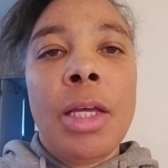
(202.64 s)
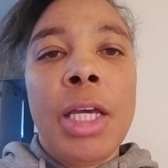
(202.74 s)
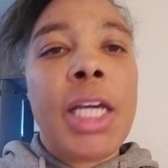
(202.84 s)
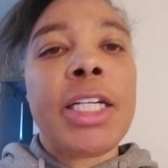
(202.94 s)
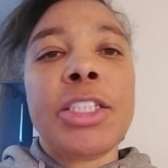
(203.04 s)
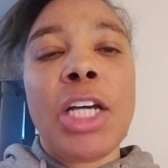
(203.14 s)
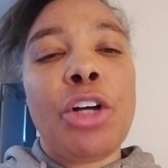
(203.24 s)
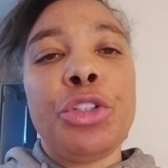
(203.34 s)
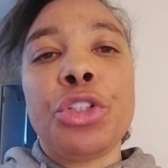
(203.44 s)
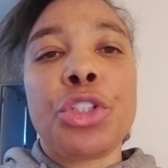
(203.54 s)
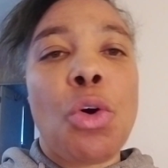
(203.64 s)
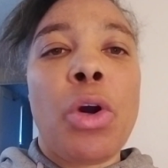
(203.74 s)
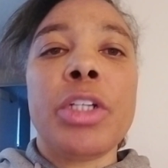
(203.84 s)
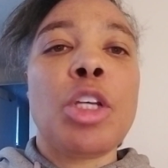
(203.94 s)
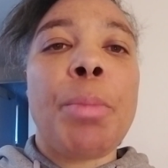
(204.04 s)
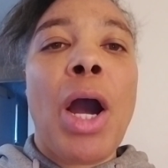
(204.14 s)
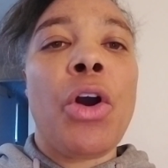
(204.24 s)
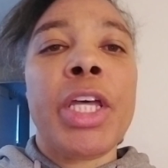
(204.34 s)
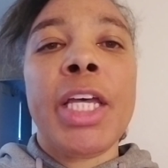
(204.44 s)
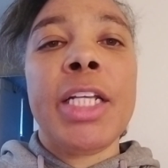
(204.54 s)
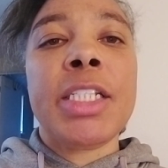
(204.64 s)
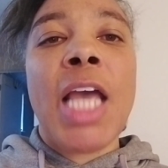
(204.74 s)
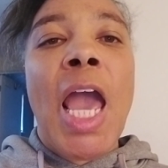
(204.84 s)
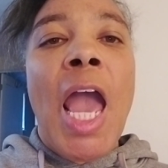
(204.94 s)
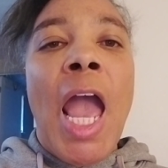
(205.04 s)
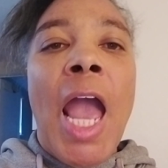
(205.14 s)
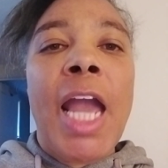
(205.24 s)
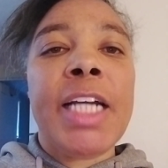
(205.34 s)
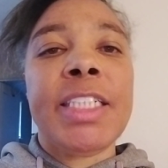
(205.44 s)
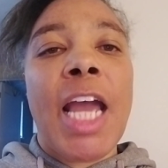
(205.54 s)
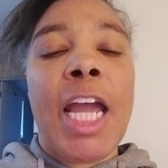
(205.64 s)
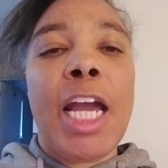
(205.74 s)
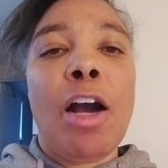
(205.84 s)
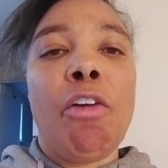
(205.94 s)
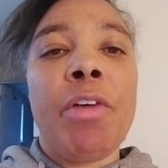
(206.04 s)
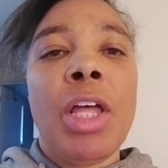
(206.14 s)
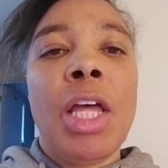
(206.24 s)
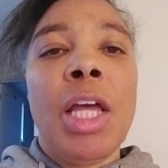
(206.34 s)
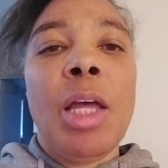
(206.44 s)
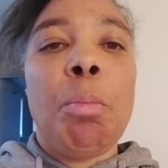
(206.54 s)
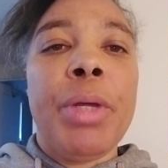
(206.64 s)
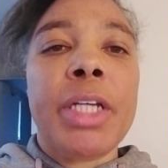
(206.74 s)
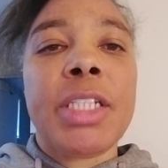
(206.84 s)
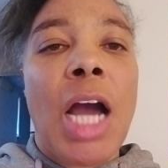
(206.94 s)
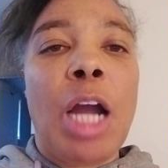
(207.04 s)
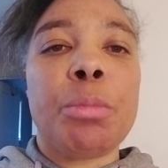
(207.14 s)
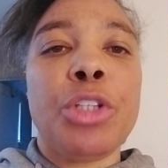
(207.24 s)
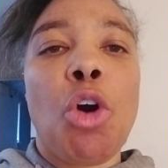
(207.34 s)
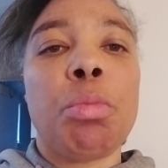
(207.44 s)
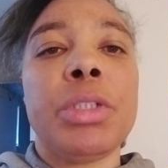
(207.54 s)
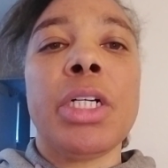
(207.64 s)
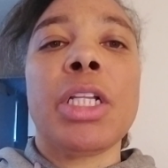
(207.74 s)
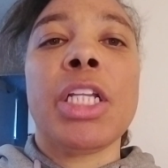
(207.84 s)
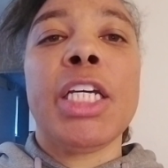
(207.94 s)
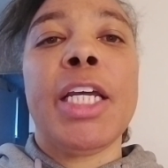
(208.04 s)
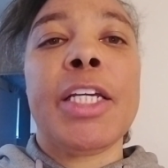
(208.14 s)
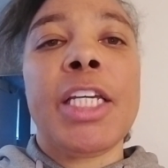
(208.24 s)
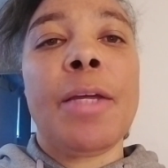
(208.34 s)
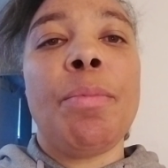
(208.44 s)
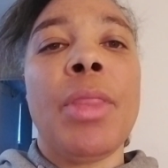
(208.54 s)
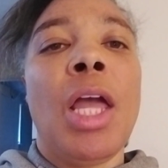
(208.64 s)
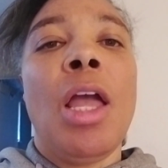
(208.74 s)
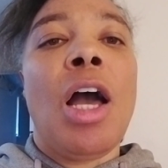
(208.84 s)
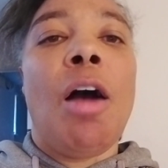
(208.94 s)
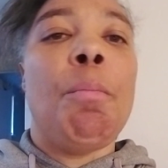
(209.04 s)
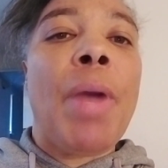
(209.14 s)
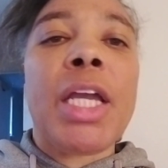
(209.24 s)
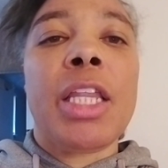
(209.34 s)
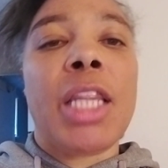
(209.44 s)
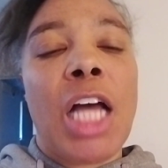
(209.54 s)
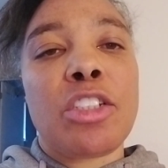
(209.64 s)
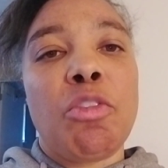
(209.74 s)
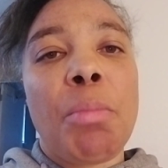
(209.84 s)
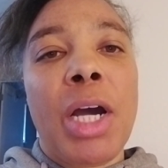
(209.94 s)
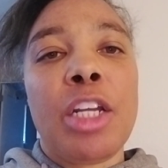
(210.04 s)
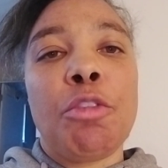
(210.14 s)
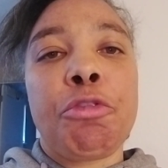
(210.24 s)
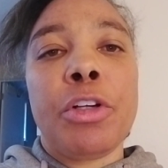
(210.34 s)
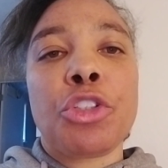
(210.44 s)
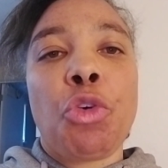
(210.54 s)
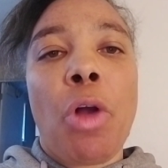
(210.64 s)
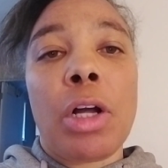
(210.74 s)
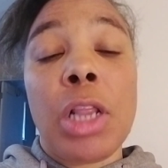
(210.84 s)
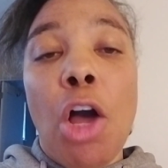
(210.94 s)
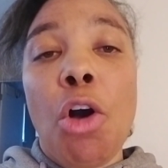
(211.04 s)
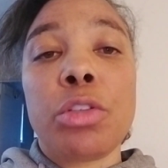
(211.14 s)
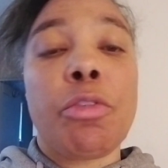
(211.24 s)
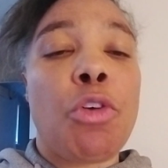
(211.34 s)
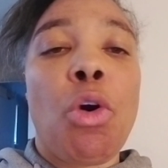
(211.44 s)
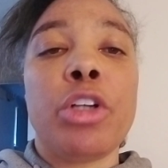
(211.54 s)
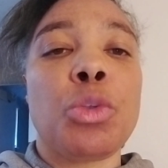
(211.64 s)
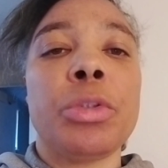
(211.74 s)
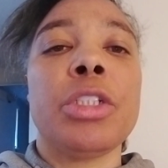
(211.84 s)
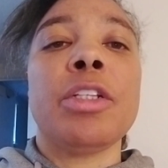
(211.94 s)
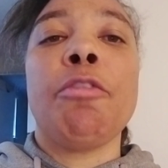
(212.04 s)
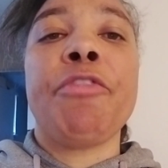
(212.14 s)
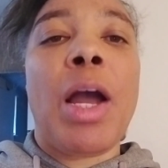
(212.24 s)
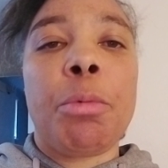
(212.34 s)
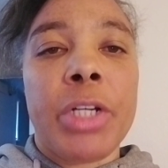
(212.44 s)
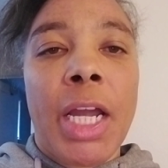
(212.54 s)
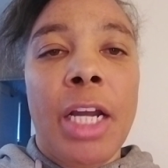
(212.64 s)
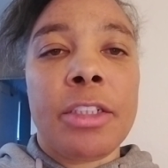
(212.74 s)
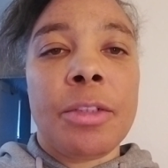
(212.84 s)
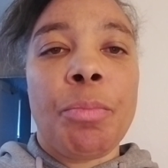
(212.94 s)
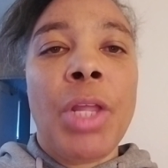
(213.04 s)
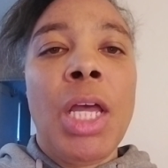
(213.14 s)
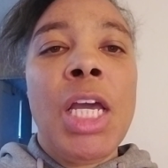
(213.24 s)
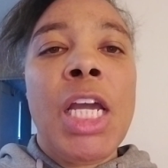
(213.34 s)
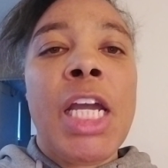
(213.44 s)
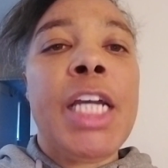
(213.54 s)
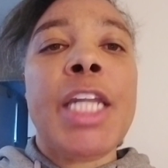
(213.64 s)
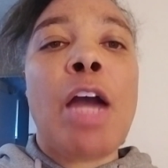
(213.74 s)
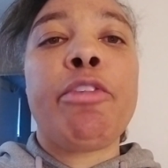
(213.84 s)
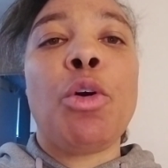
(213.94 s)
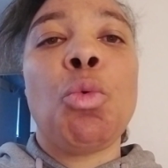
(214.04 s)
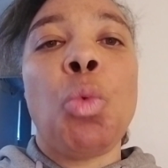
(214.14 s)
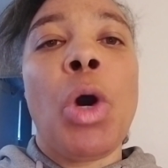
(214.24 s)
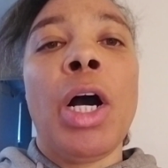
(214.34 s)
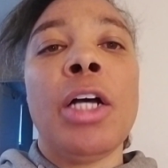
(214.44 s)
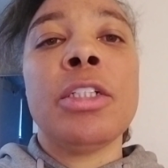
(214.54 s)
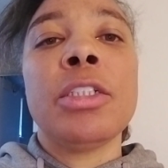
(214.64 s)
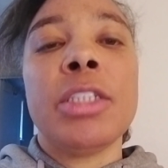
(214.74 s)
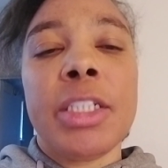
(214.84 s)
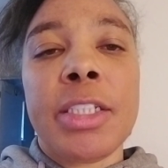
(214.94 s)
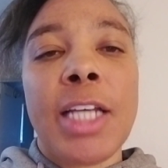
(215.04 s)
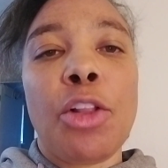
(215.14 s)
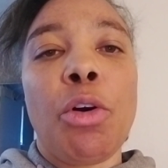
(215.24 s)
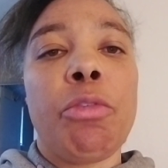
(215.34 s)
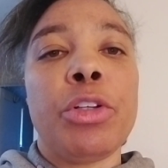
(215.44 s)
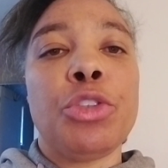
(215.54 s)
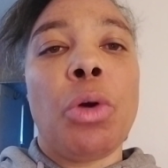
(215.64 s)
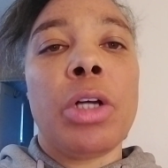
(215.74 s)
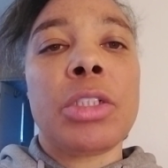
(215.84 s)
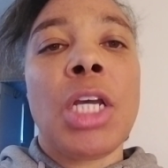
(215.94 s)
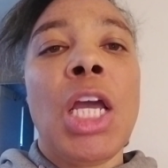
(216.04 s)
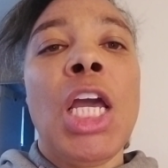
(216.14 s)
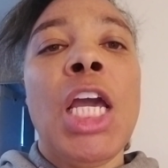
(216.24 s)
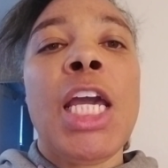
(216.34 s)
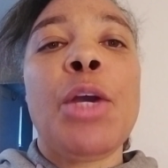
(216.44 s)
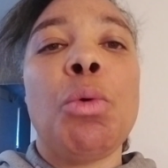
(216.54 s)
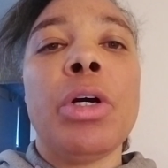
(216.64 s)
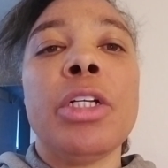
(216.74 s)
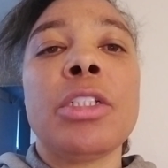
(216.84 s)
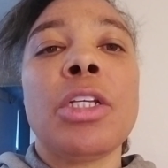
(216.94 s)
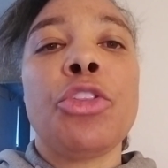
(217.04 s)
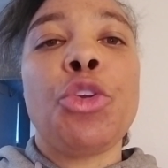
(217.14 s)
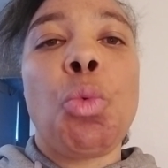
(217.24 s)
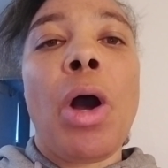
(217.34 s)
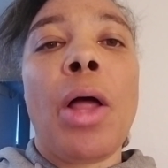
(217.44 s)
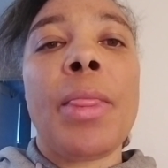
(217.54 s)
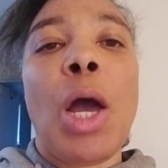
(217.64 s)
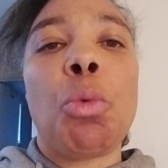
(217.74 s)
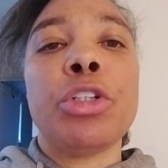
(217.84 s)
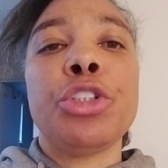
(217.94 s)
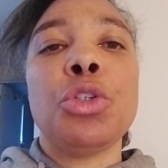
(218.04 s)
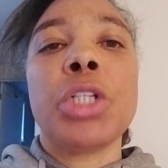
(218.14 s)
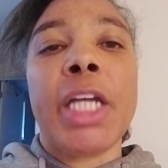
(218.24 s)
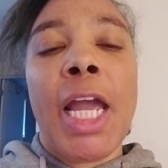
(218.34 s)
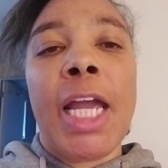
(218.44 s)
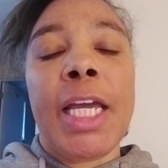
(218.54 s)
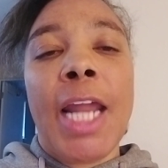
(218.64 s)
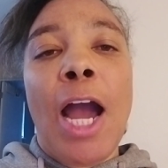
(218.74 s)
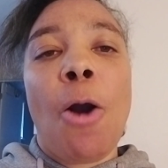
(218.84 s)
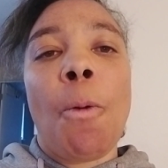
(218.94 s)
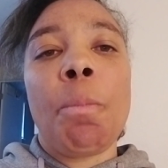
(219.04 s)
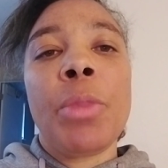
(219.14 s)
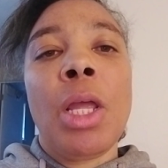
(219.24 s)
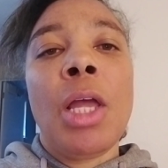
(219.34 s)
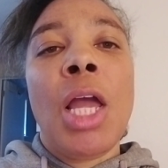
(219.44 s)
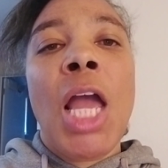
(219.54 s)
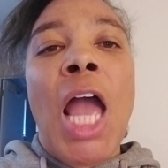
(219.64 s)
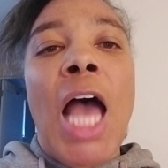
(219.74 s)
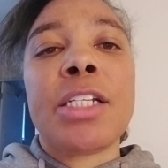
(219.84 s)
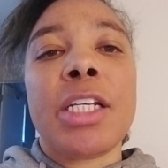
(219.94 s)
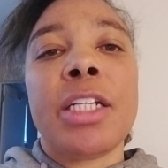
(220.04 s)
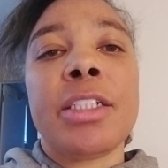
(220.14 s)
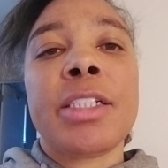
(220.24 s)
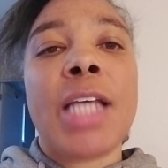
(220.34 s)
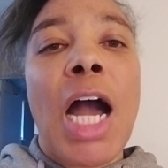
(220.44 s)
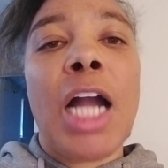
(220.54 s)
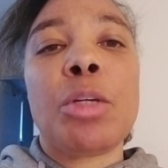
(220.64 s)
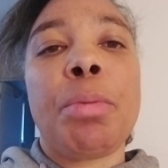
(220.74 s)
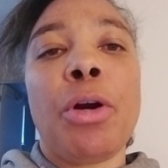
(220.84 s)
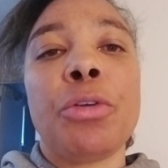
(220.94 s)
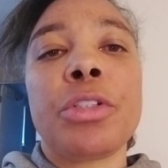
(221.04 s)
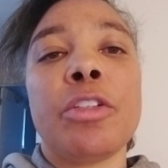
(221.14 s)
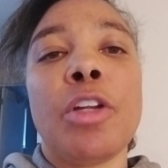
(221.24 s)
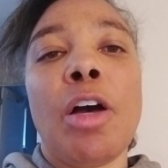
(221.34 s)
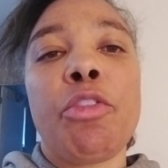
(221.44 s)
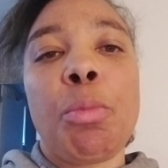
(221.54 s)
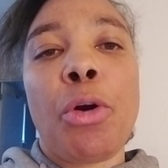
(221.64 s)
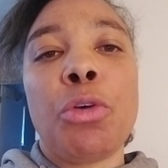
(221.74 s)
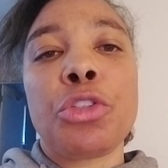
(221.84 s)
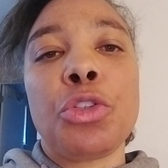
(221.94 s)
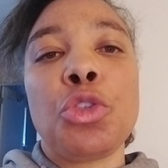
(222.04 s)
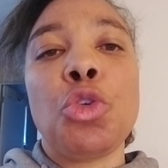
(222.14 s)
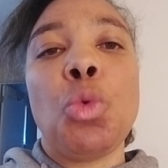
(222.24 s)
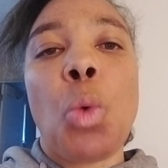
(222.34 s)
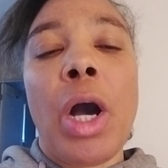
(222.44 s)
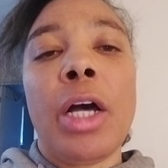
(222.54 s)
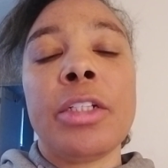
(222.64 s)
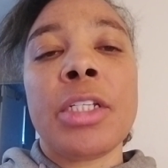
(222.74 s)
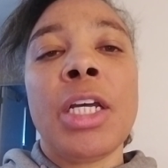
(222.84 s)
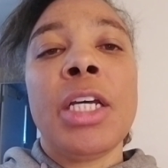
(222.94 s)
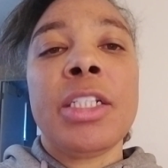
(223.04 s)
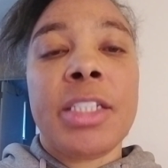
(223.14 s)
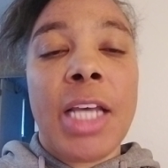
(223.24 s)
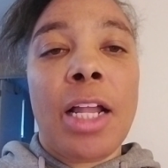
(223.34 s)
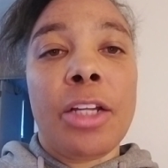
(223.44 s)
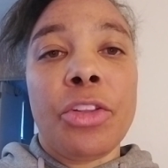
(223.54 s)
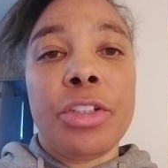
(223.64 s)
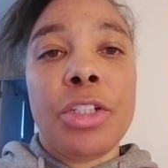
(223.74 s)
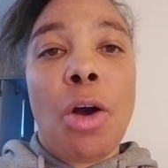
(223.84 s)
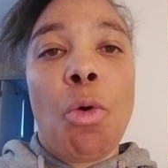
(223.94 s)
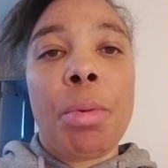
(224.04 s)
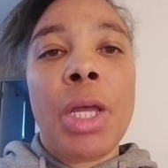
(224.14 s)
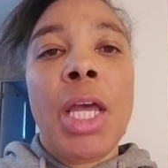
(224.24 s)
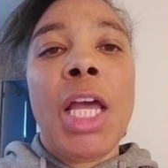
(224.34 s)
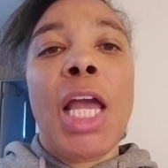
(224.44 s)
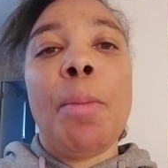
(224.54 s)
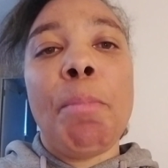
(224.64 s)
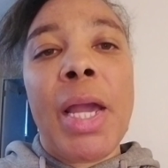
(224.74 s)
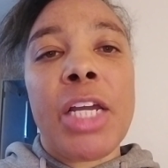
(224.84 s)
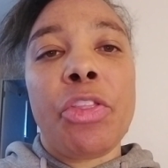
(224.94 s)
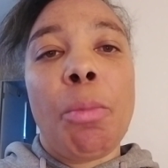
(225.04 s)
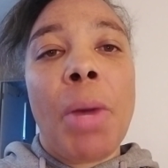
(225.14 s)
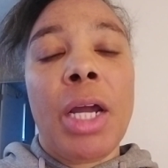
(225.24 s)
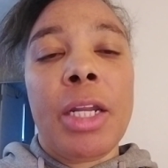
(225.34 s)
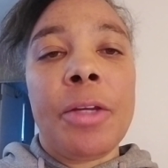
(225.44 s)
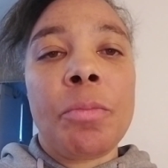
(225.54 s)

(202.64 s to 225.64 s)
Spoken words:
He can tell you stories about his heyday of big-time dope dealing and making lots of money and fresh clothes, of course, which is a fabrication. He never was the seller of the drugs. He was the one that was usually hanging out as a side person of the person who was selling the dope and making the money